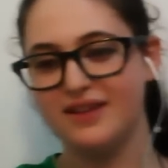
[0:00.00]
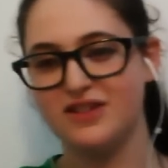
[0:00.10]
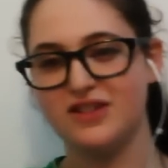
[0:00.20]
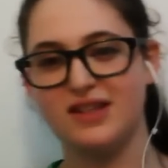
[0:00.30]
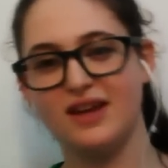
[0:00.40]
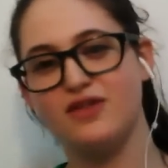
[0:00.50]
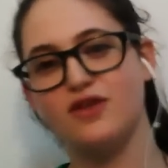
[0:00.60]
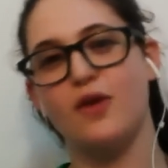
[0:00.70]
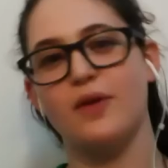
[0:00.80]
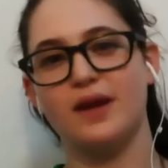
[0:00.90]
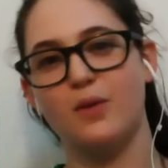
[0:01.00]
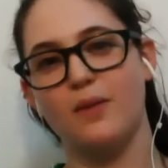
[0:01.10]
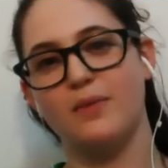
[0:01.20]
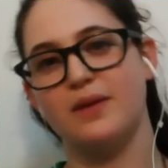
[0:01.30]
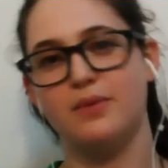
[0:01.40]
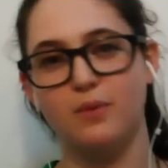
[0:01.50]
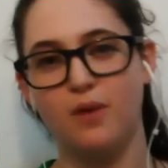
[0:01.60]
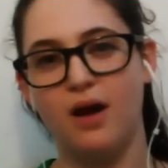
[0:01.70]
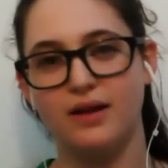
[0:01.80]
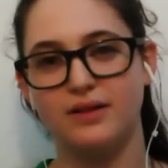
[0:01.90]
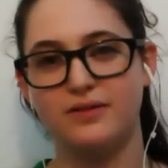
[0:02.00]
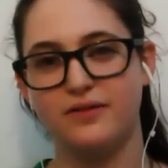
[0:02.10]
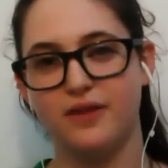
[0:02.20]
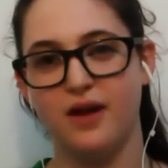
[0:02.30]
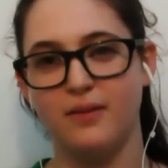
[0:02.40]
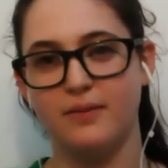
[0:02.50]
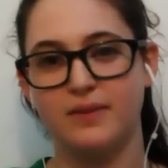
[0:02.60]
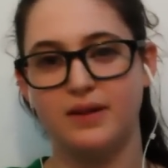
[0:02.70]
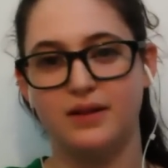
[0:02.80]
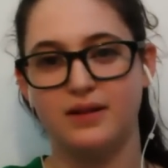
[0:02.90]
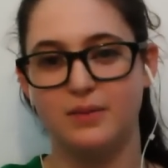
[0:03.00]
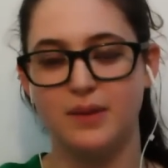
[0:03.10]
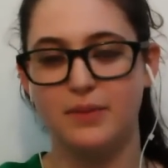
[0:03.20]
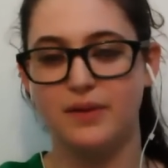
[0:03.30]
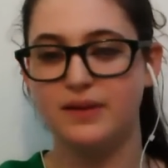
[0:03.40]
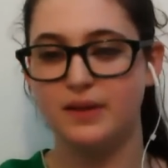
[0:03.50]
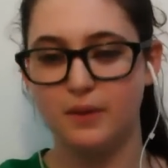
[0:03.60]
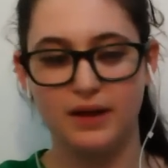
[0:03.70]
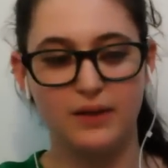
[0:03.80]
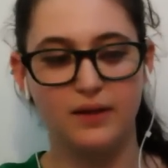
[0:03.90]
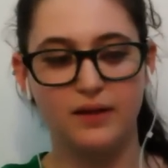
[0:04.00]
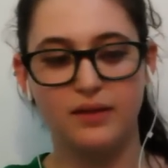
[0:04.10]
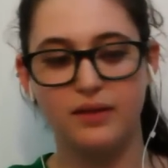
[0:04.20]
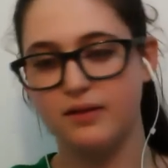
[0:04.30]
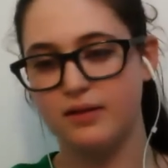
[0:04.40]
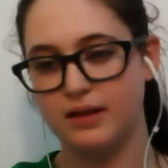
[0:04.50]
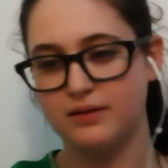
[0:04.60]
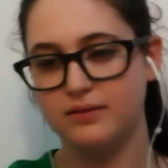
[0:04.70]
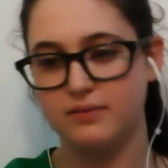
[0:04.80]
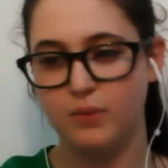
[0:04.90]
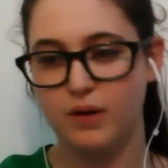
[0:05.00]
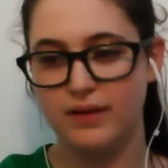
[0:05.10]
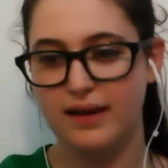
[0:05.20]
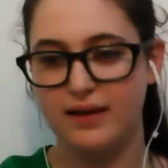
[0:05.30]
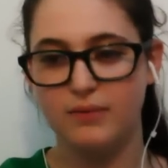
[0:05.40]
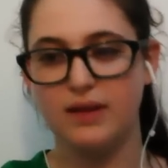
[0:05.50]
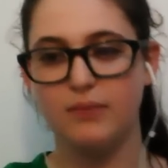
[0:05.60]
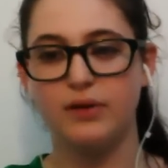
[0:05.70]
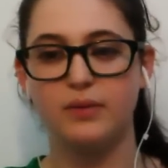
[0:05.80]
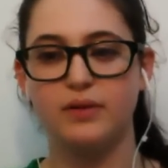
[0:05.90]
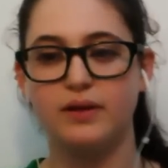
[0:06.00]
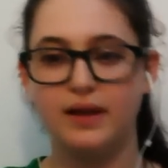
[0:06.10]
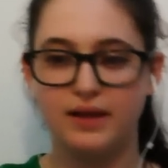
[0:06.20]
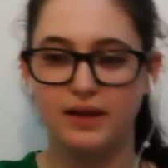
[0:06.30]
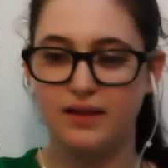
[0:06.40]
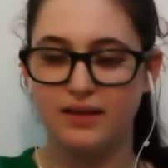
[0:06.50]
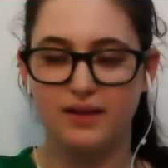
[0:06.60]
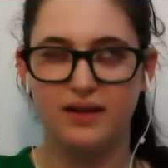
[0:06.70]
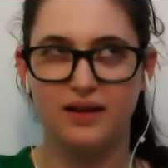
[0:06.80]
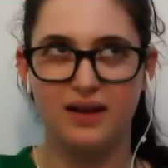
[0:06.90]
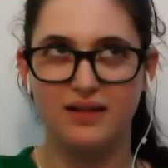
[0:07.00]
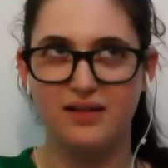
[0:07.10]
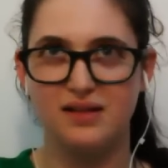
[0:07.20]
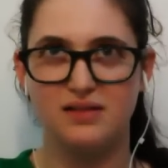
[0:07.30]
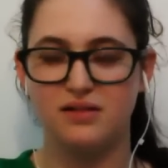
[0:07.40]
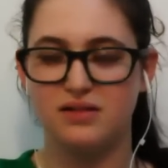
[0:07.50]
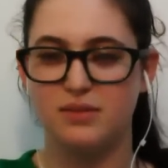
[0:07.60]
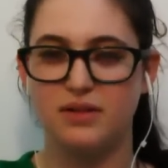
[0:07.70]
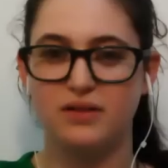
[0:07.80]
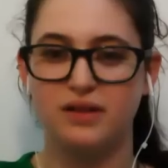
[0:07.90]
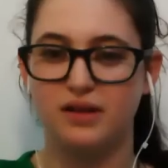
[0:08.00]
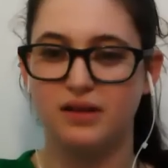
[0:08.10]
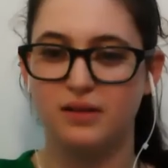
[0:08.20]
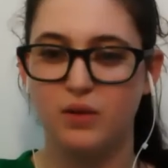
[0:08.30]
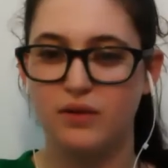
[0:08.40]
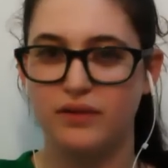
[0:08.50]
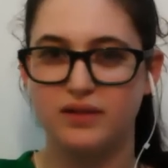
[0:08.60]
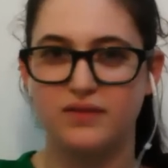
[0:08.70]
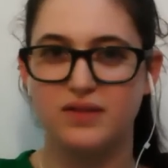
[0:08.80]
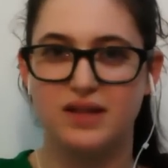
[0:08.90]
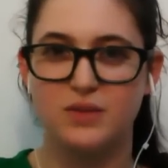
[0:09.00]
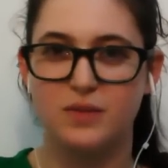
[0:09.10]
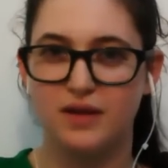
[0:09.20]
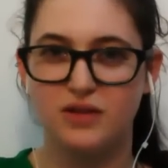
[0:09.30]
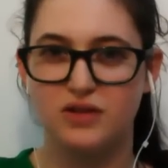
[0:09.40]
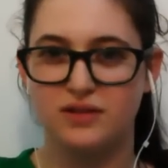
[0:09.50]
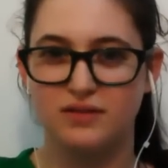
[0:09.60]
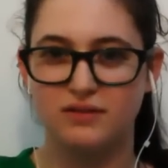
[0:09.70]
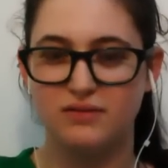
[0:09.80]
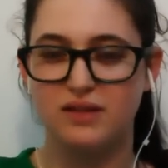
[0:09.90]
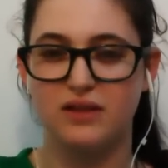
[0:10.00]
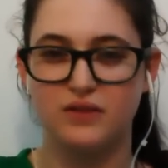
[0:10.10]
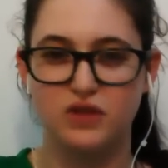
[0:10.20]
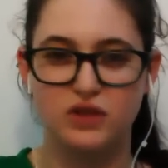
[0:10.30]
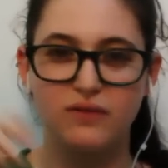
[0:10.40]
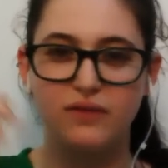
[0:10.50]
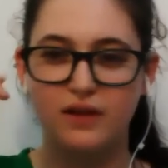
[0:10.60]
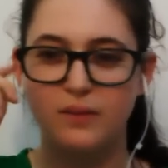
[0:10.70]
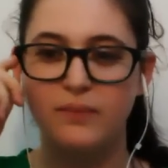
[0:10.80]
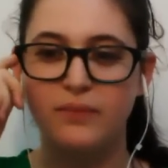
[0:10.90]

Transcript: just like knowing what people want from the people that they're working with, and what that can be applicable to any. I think ADs are typically the equivalent of stage managers in television and film.